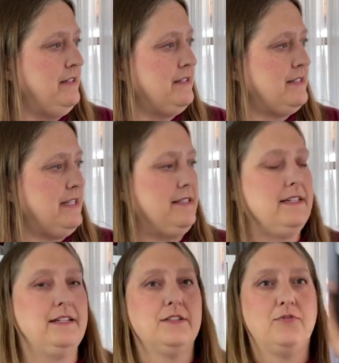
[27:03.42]

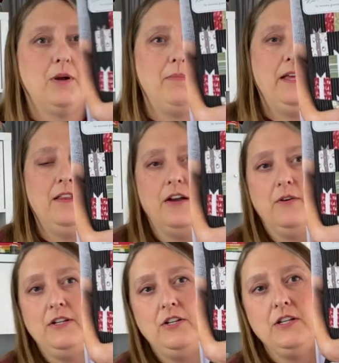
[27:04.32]
Season. It's for a pillow,
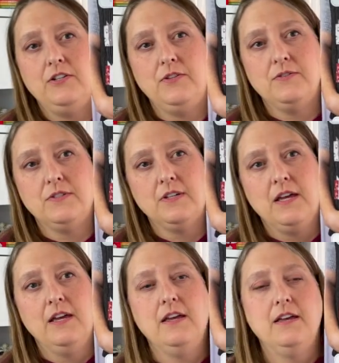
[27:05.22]
and you can use
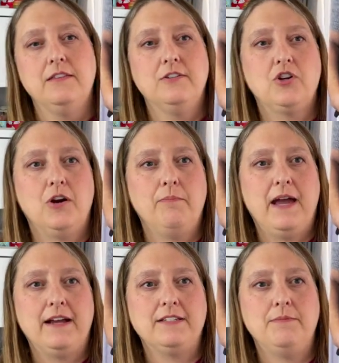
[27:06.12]
the charm
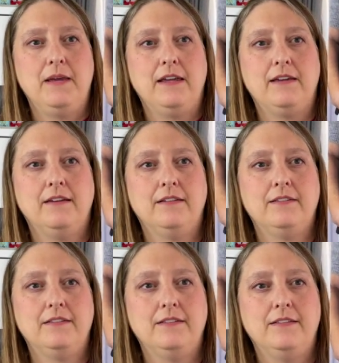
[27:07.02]
pack to make
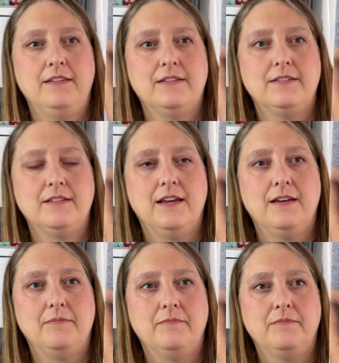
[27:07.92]
this,
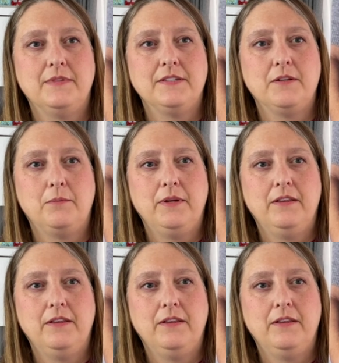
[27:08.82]
this little pillow.